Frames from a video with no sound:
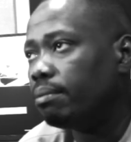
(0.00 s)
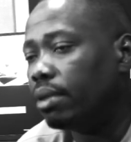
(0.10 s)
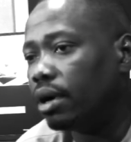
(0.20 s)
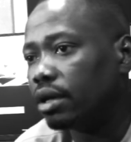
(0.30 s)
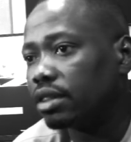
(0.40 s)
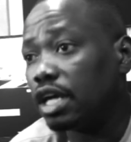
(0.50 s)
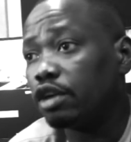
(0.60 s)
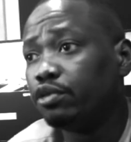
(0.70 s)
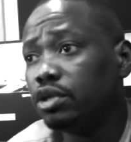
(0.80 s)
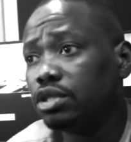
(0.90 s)
But
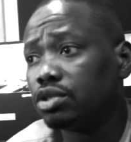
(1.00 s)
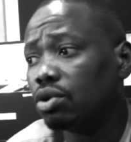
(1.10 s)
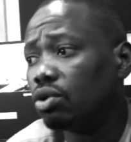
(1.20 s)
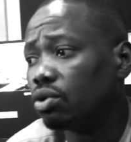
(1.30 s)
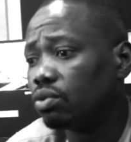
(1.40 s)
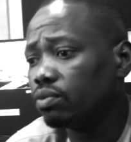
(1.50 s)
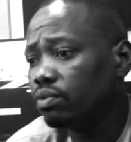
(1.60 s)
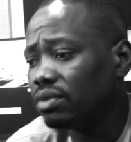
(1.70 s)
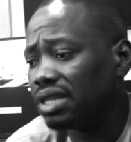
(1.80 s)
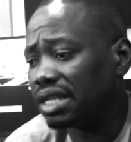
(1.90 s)
thankfully, so
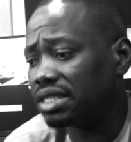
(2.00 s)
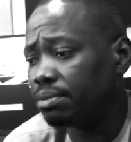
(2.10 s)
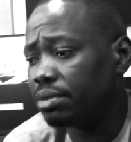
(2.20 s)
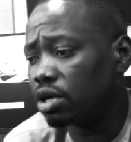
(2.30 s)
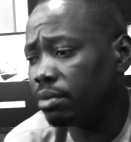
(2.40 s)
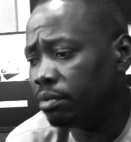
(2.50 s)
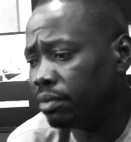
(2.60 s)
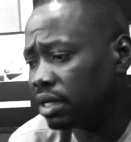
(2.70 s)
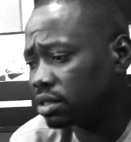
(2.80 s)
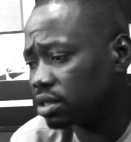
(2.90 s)
that didn't become a
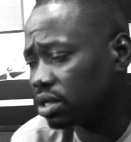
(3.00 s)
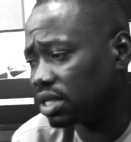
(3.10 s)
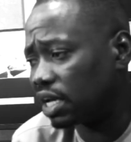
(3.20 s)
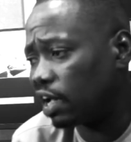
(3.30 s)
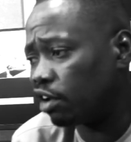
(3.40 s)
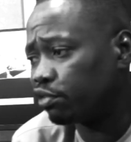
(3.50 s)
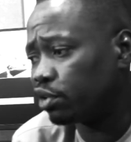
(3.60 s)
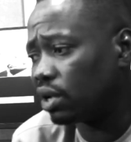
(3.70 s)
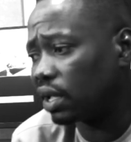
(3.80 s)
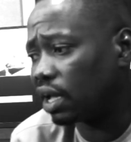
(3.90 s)
mess, because I
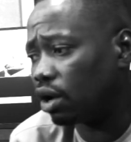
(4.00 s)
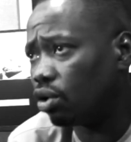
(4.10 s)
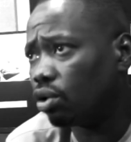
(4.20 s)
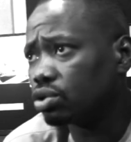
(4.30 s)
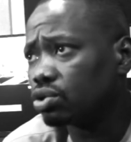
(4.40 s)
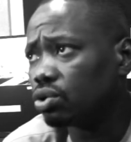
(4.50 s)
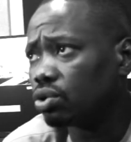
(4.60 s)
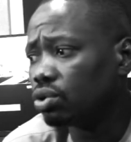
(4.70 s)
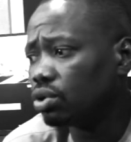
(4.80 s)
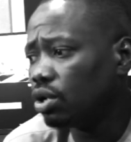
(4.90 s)
feel like I
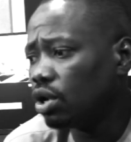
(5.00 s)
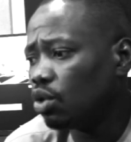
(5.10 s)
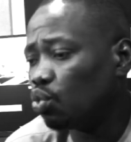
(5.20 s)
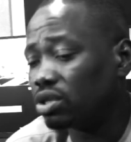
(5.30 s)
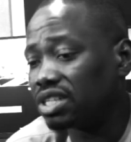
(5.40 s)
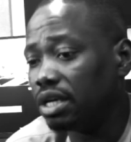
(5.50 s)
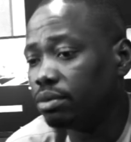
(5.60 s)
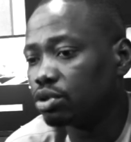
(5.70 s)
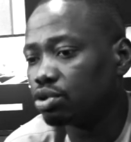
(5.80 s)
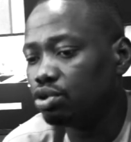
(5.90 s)
also was
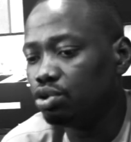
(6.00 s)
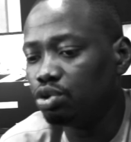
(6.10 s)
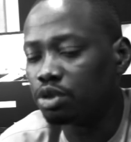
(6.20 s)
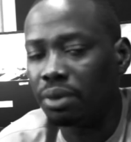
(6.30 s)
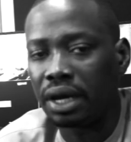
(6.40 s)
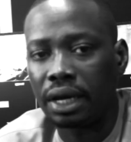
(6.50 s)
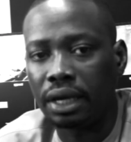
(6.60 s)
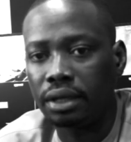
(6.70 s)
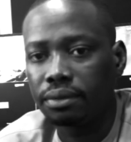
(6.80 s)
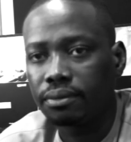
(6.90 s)
able to use
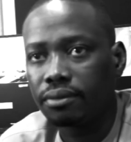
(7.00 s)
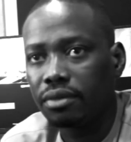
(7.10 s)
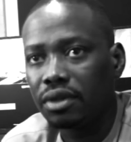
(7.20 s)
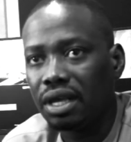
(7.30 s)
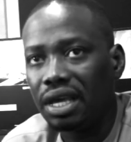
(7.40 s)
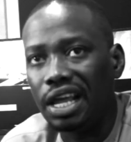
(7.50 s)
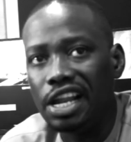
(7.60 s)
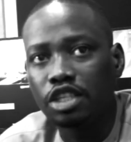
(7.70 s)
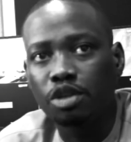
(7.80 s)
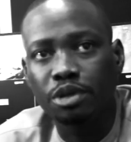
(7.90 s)
a
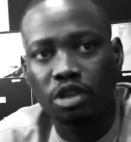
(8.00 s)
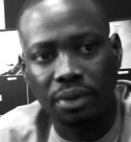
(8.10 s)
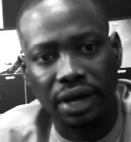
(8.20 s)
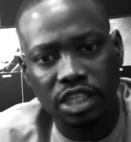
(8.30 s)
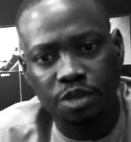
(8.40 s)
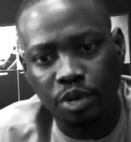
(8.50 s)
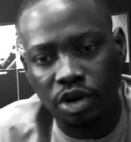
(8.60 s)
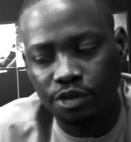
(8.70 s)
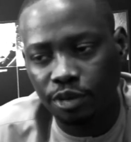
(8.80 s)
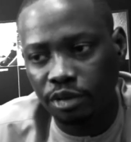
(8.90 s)
little bit of my
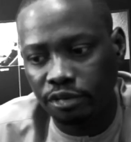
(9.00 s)
experience from the